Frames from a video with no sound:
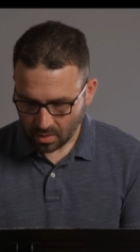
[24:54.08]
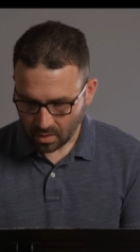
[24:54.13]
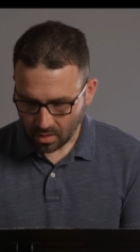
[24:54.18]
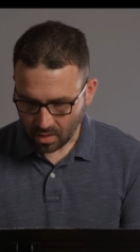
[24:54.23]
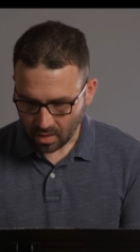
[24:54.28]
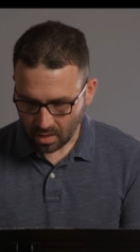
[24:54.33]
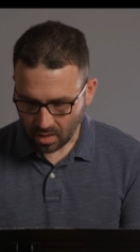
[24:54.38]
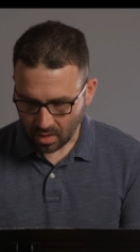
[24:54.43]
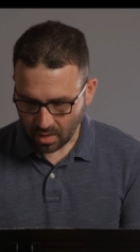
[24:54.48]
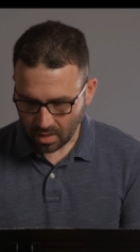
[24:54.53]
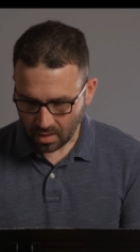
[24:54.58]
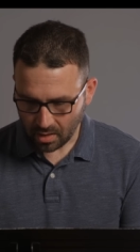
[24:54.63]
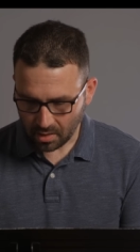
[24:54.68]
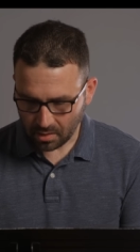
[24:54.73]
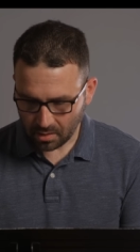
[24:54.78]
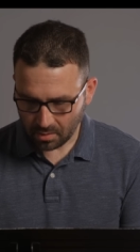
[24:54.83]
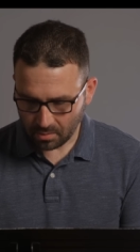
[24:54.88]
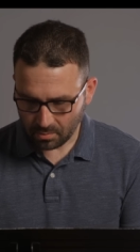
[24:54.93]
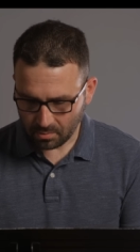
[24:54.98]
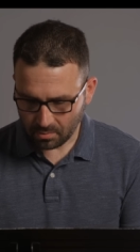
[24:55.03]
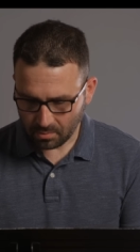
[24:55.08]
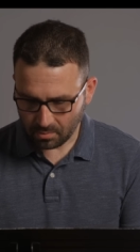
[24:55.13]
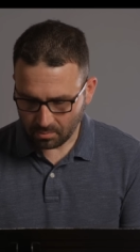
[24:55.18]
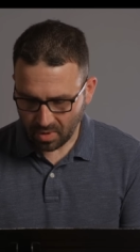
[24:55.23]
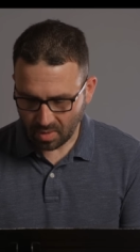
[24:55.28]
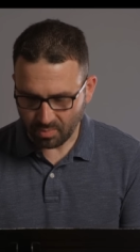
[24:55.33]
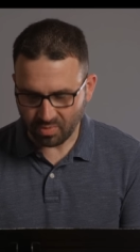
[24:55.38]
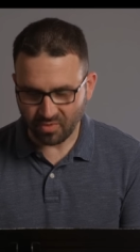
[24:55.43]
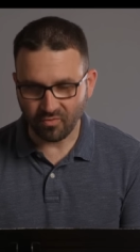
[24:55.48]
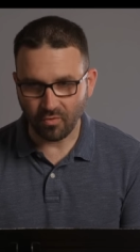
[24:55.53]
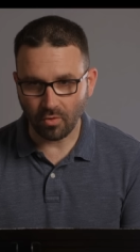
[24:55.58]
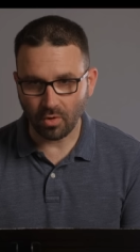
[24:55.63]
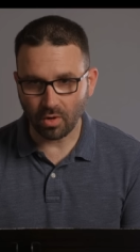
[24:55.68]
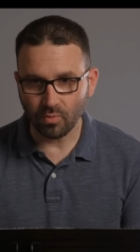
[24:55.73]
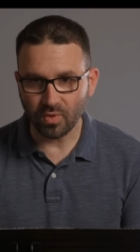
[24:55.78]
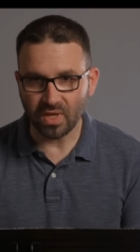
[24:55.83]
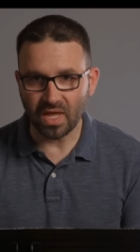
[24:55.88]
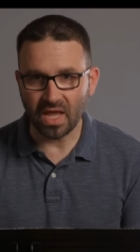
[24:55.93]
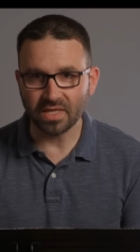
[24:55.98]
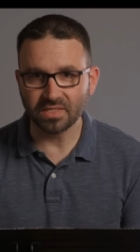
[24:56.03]
Uh, but before
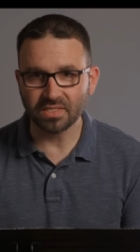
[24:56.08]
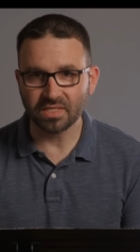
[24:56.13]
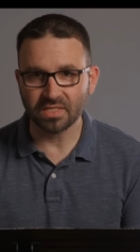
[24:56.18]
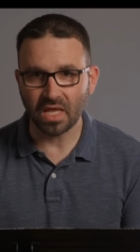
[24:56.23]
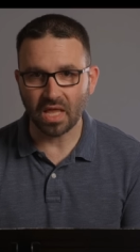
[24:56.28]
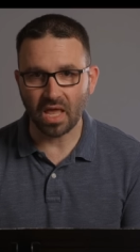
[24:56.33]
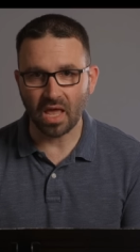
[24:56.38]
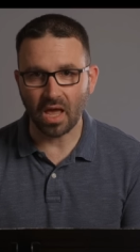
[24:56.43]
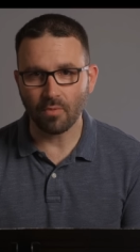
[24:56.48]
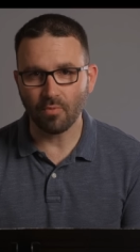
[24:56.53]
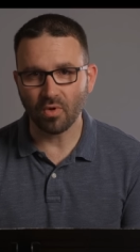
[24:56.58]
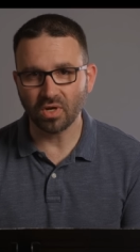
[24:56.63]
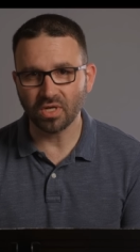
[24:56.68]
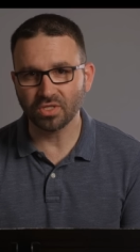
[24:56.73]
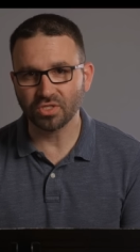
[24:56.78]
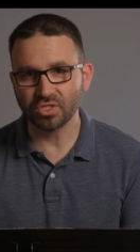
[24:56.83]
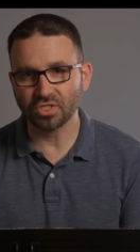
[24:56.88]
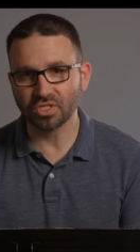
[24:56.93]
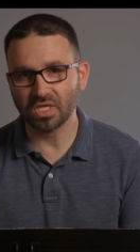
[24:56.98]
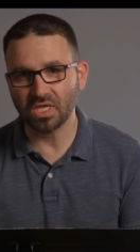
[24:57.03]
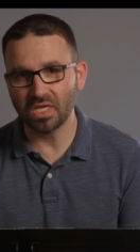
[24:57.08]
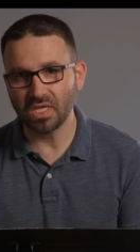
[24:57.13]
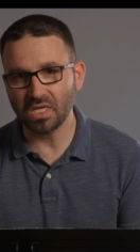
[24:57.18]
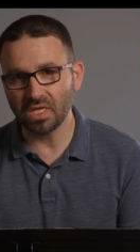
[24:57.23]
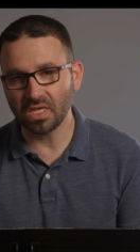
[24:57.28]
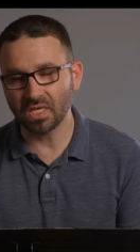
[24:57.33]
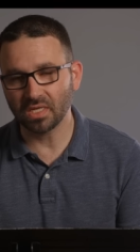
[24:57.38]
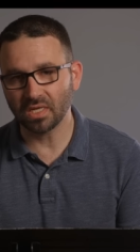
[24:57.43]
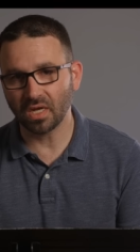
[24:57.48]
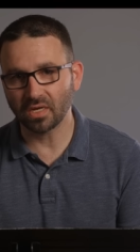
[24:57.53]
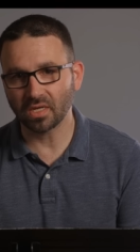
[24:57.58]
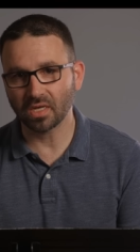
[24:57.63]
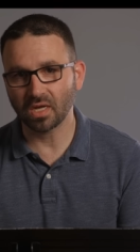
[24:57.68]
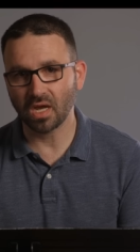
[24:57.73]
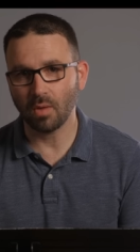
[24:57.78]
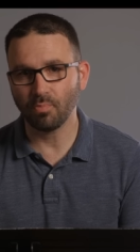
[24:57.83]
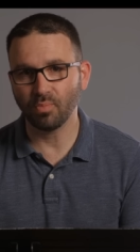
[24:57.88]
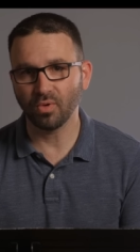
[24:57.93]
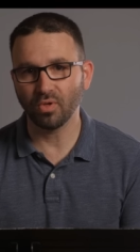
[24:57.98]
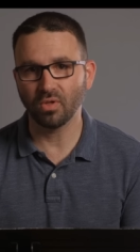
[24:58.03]
we end today, I want to just key in on a
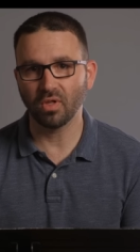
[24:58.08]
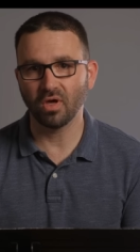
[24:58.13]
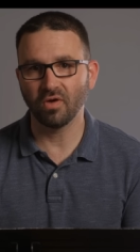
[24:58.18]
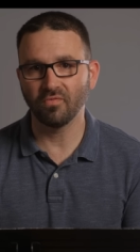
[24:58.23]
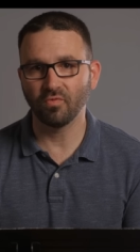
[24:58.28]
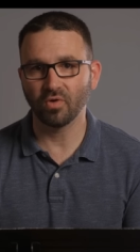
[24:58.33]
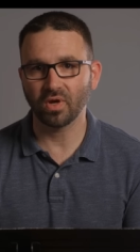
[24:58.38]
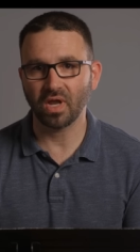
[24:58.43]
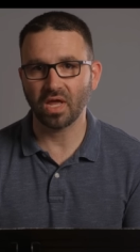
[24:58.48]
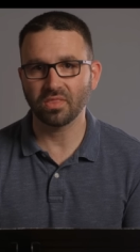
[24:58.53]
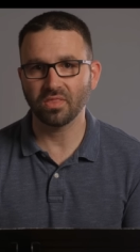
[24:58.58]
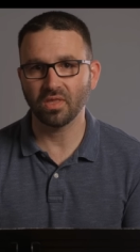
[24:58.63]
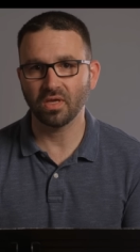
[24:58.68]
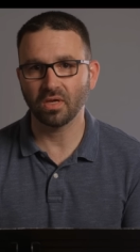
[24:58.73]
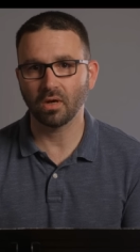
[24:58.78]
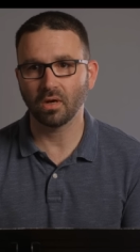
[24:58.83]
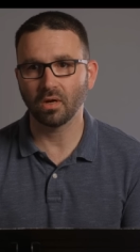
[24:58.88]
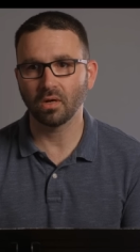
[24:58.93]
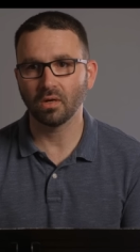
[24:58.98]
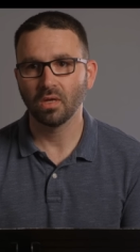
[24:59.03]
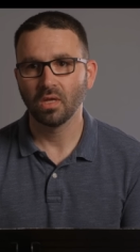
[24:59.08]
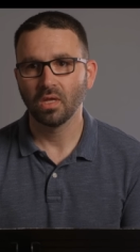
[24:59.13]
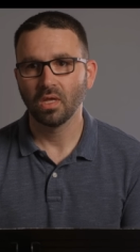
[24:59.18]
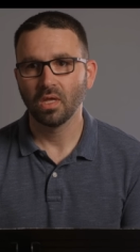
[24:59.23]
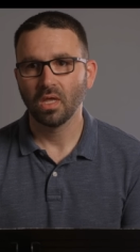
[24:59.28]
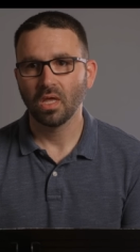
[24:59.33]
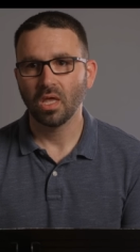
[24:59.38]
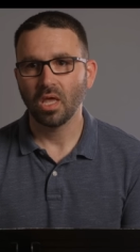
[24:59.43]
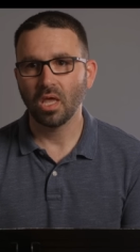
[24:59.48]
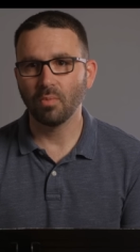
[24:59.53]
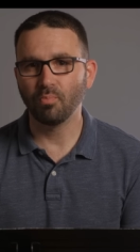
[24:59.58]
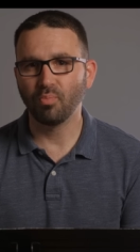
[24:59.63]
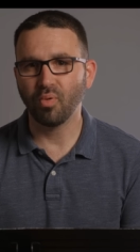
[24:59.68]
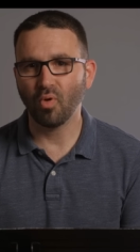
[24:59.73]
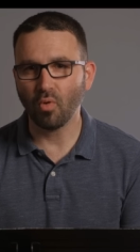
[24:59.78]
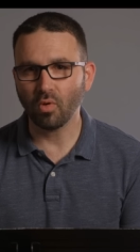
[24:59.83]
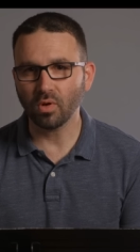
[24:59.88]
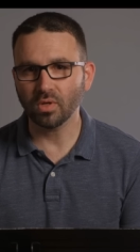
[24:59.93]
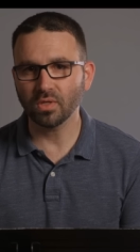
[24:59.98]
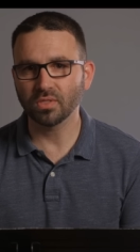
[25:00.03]
couple of what I think are
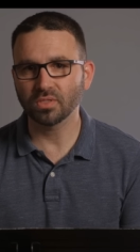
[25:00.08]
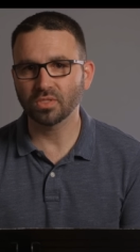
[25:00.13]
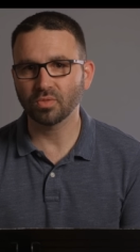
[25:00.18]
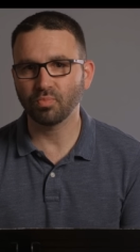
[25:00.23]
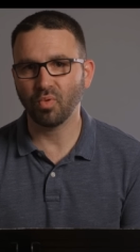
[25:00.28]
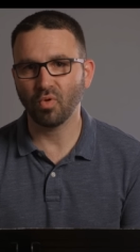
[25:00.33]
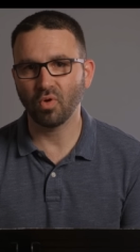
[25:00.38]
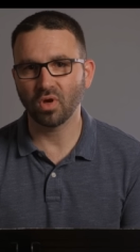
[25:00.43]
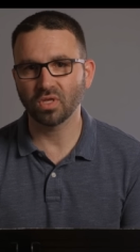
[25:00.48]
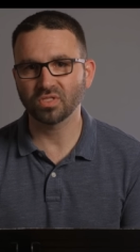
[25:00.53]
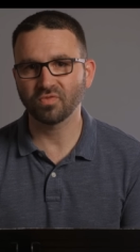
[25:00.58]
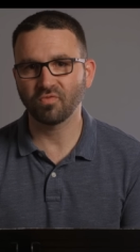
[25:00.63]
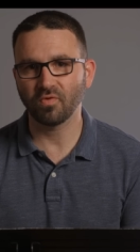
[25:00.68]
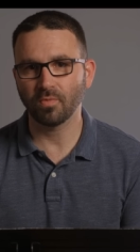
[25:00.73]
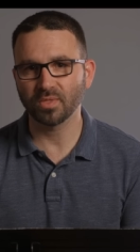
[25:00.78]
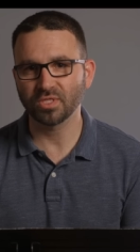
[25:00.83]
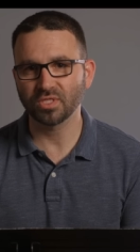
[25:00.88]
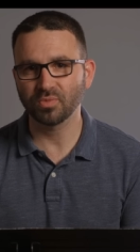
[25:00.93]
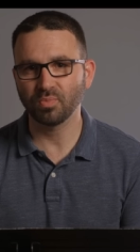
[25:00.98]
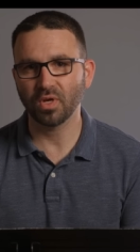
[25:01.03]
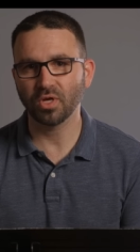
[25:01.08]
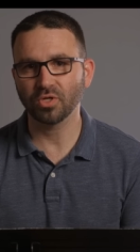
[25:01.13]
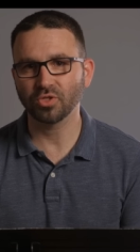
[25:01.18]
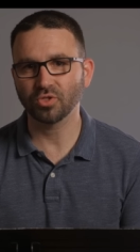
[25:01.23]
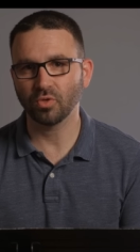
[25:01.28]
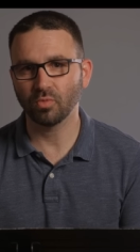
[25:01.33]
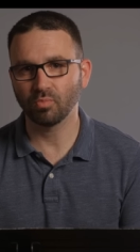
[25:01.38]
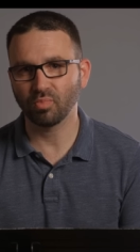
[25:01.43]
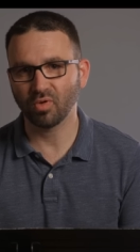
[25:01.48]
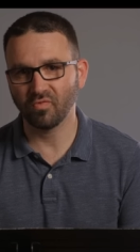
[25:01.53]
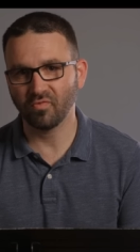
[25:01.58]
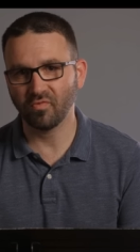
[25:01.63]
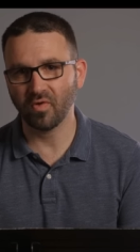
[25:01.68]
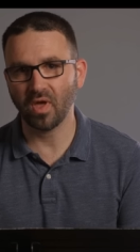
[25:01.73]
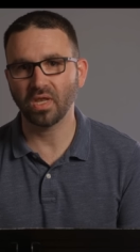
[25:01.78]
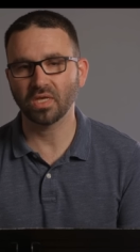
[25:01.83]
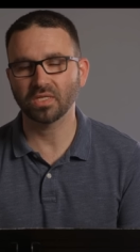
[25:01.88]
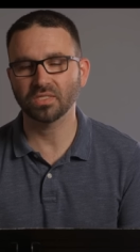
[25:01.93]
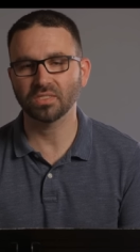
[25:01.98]
important points from a spiritual and prophetic